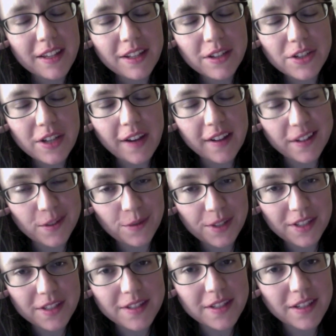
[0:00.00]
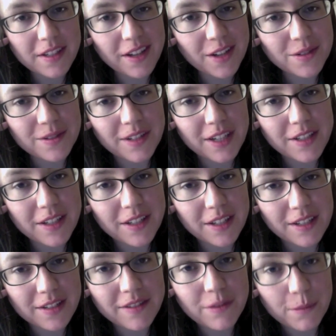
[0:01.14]
childhood religious indoctrination
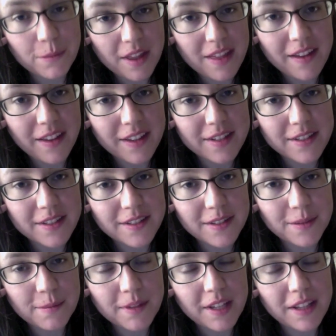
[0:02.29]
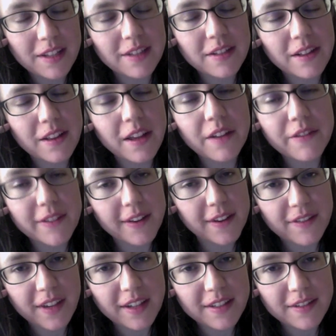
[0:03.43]
from Catholicism and the lifelong
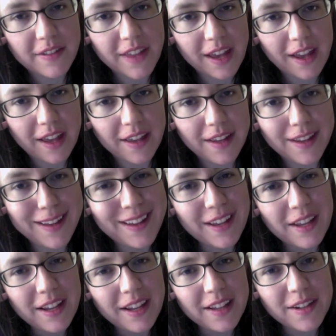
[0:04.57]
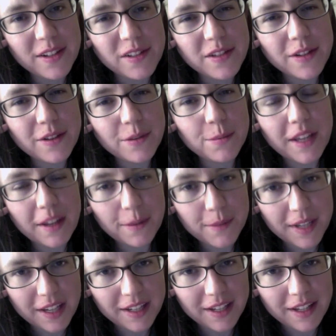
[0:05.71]
effects of that, and also
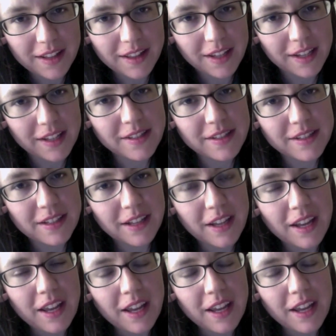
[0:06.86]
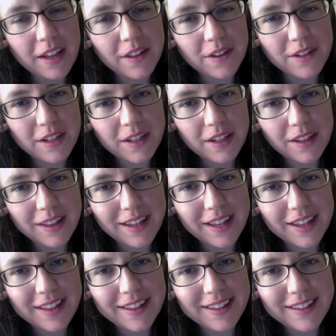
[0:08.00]
becoming an atheist and learning
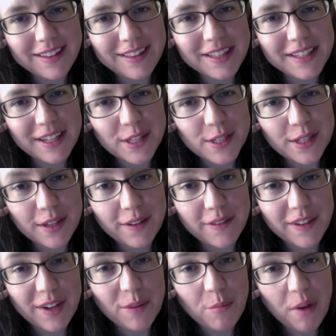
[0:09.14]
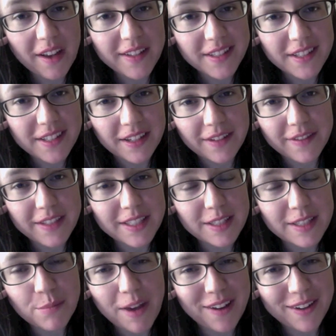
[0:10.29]
that that's actually a very positive,
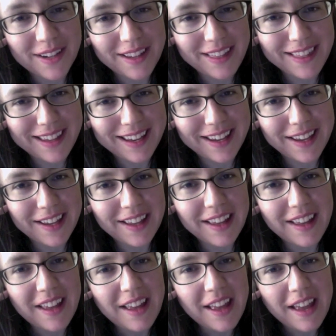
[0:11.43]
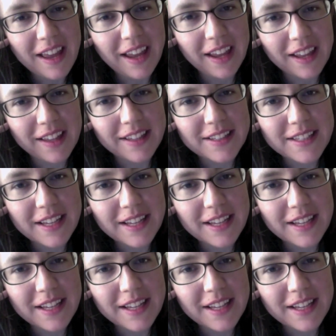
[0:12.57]
inspiring thing, and